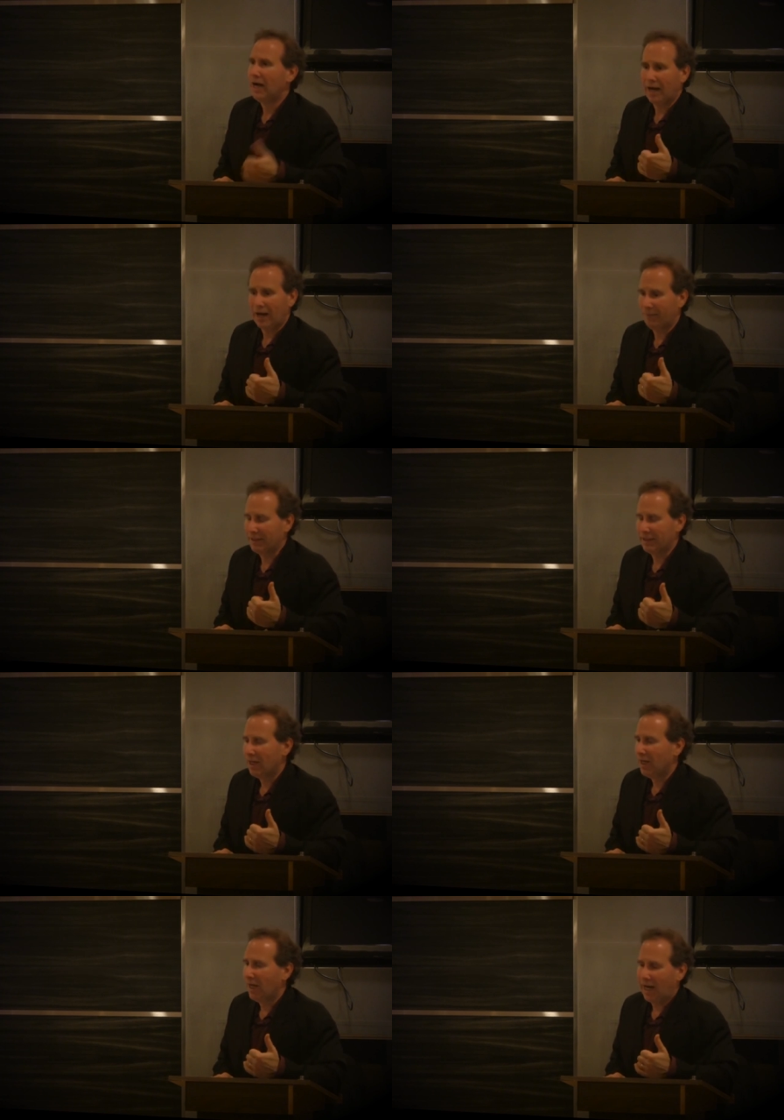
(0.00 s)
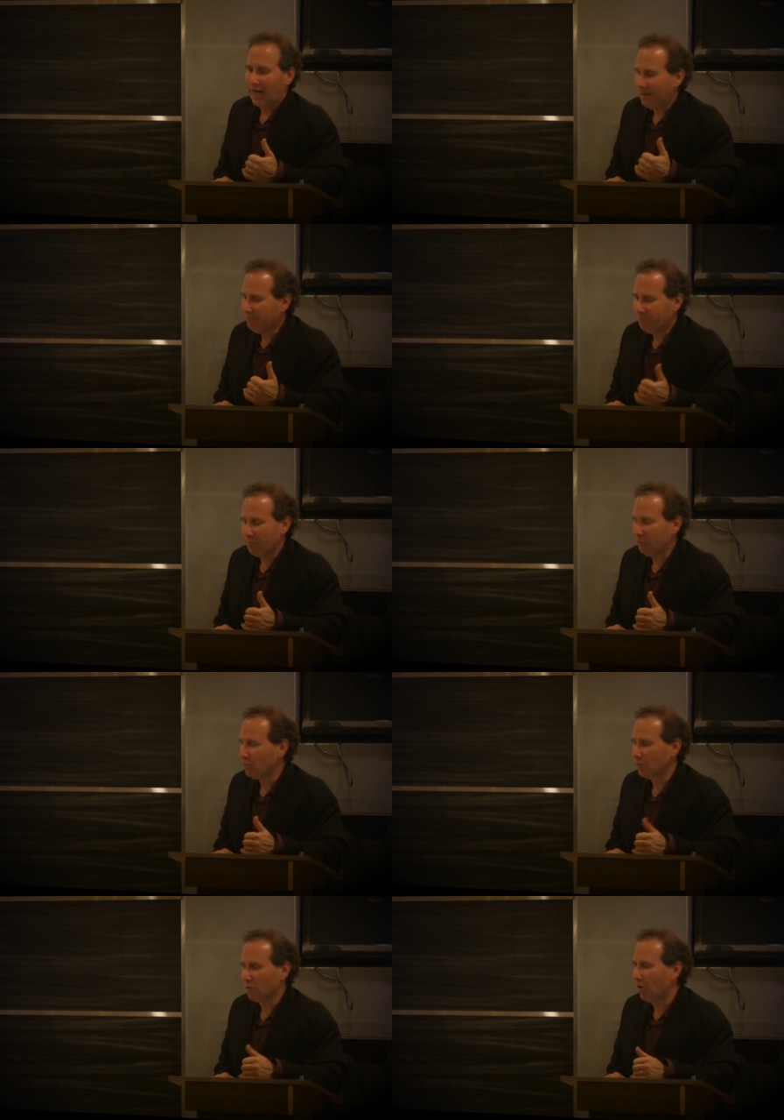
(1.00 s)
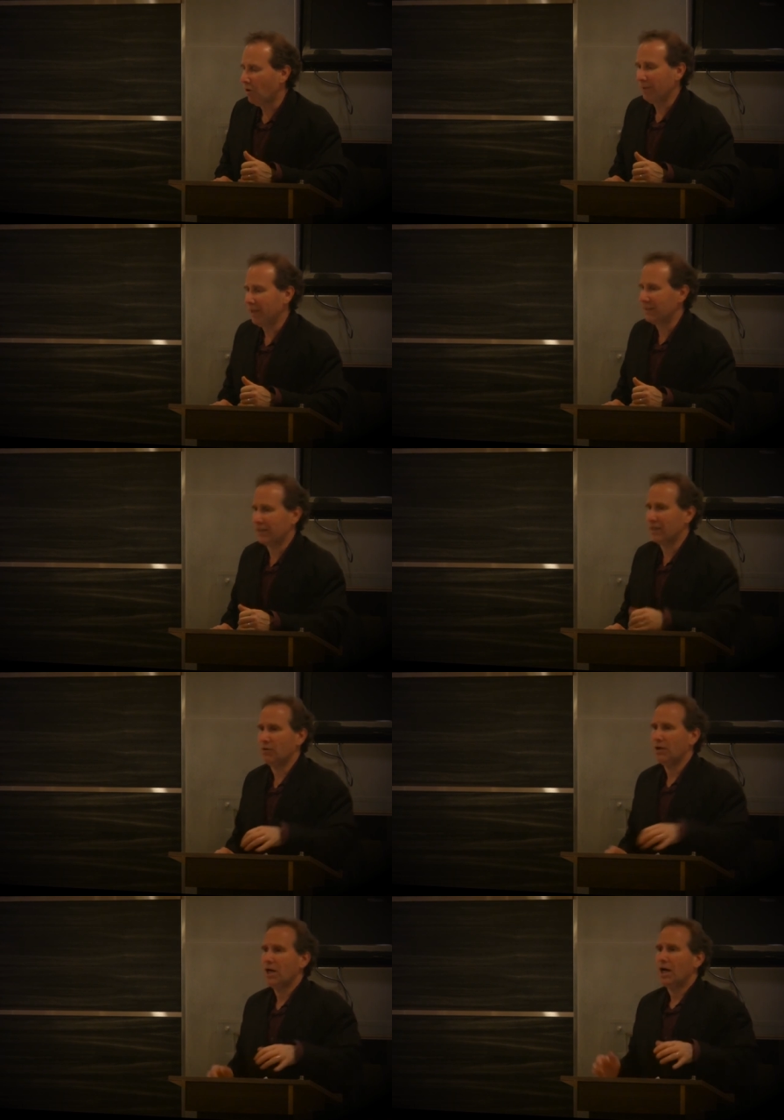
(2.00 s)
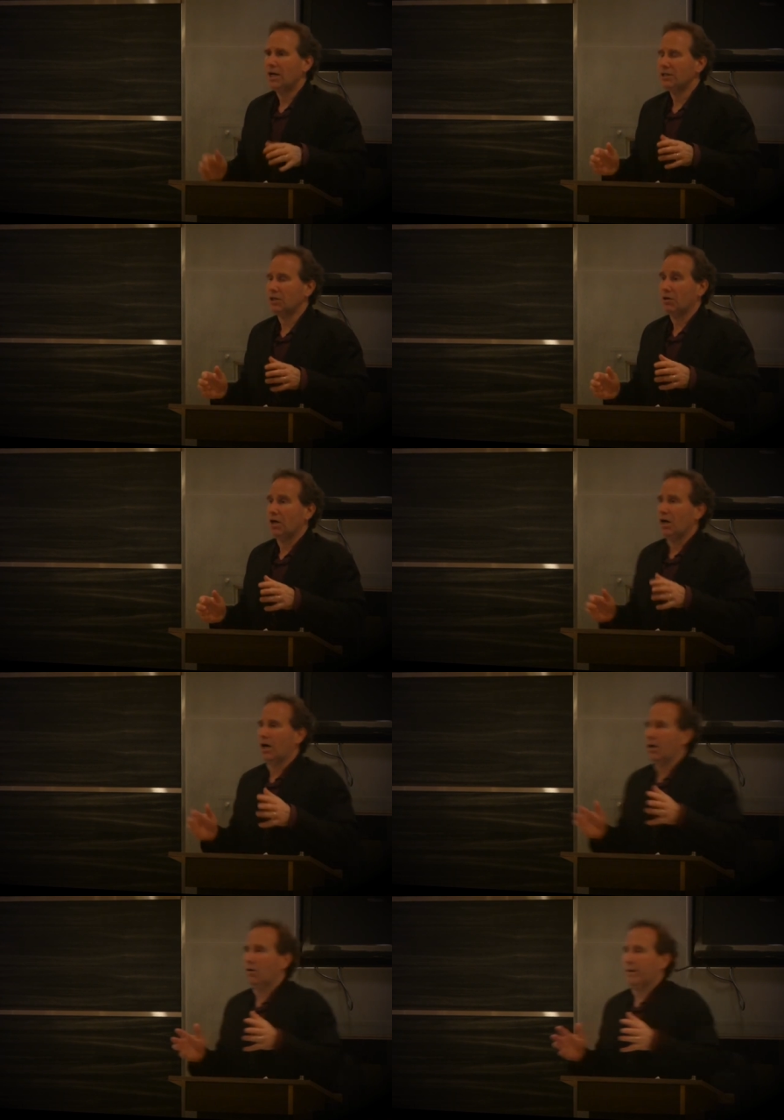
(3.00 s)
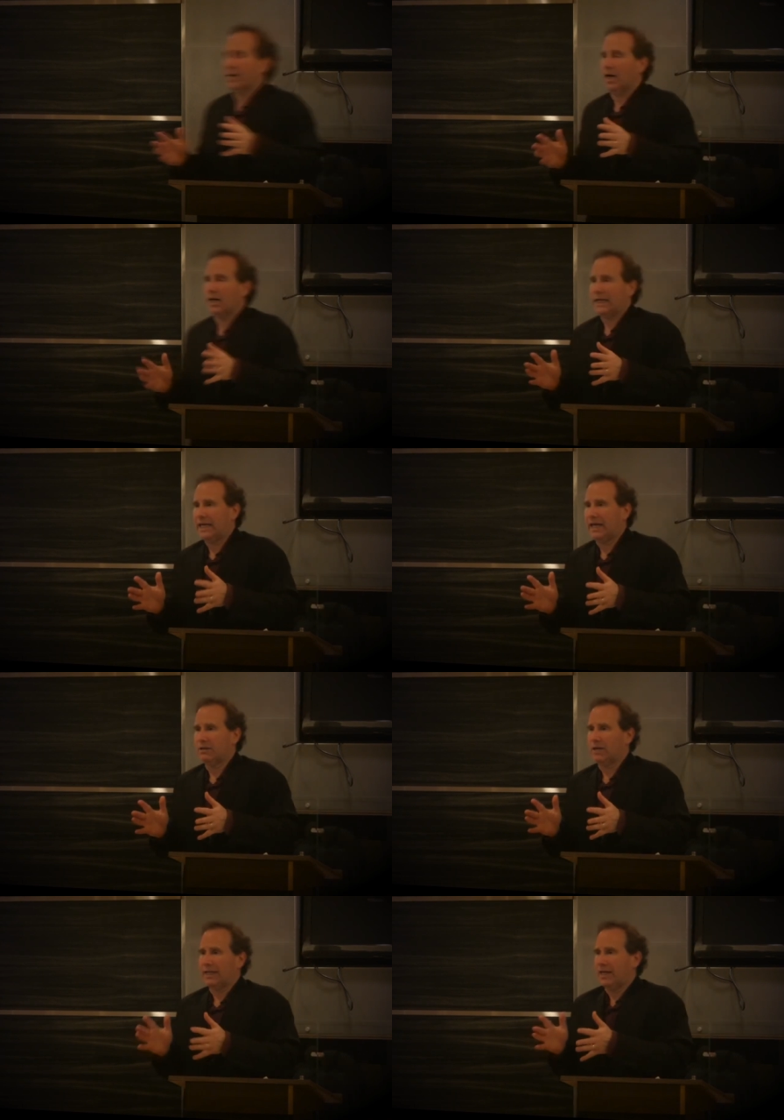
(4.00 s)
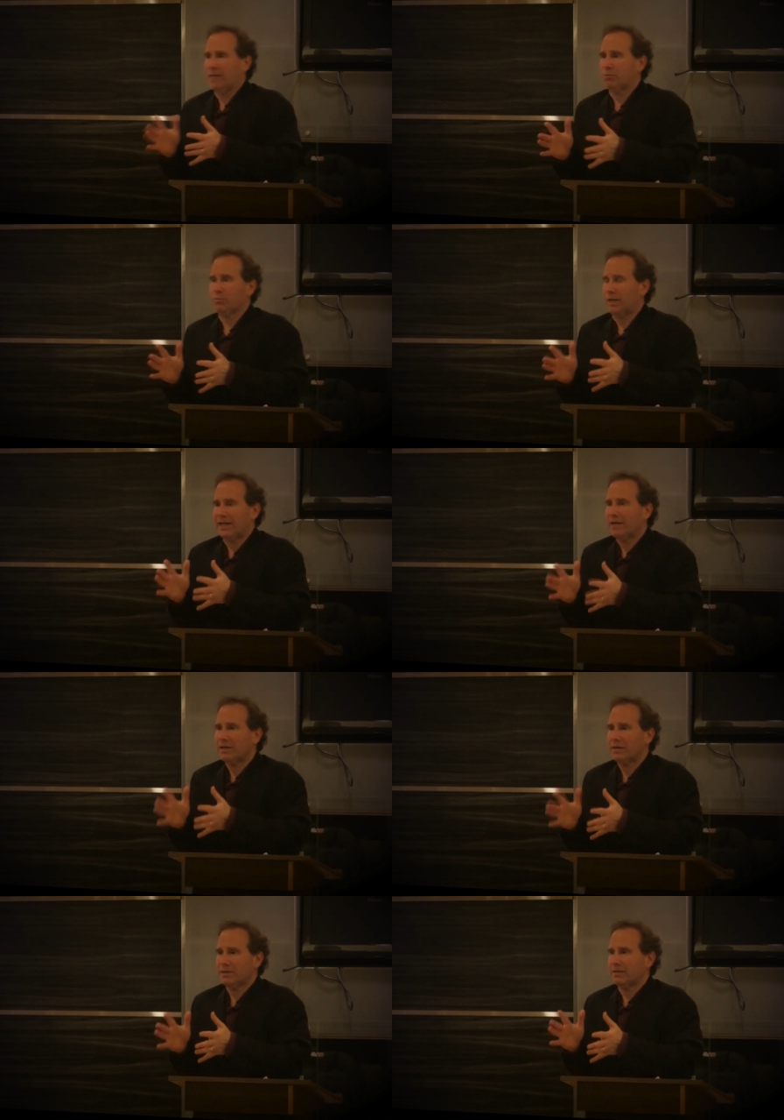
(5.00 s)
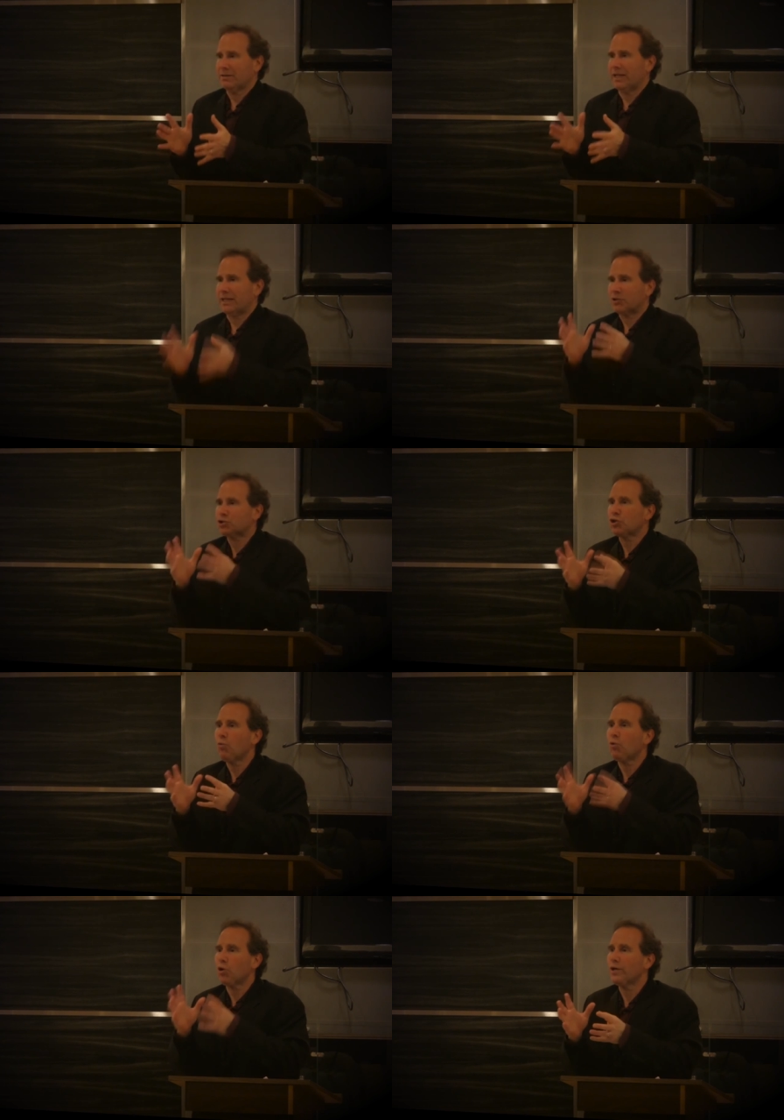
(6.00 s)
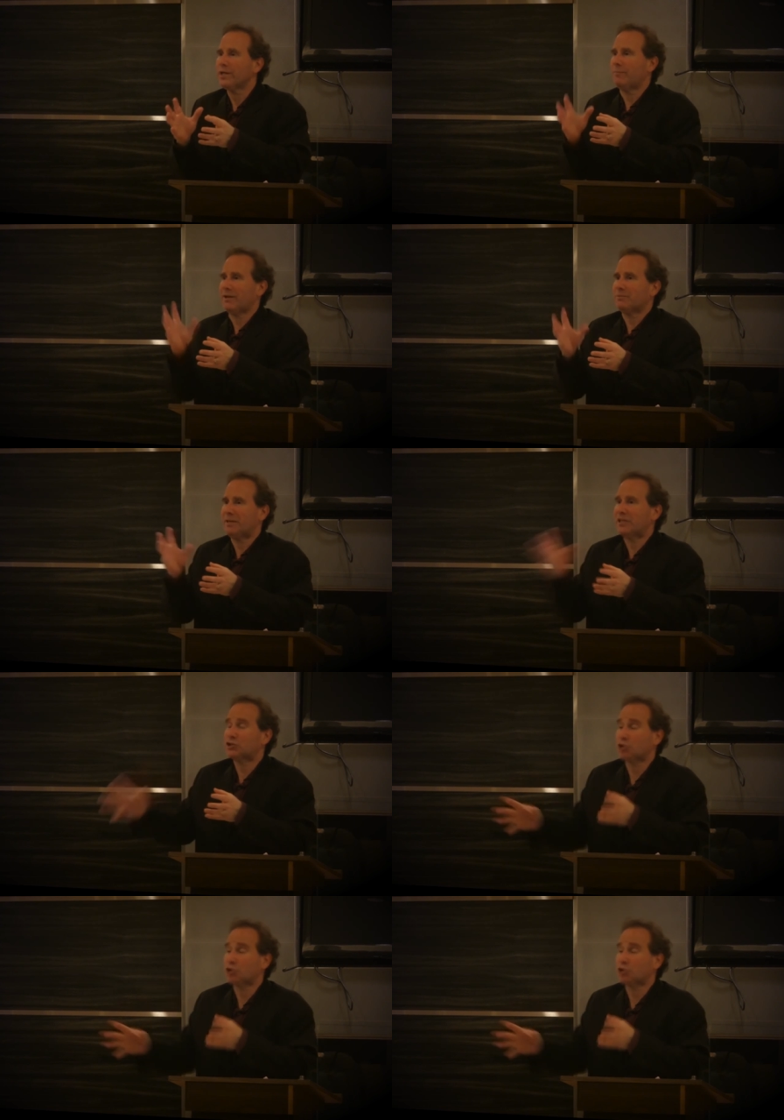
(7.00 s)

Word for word: I, I mean, I have people who call me and they go, you know, oh my God, I can't, I can't put, I can't get, like, they're so worried about it being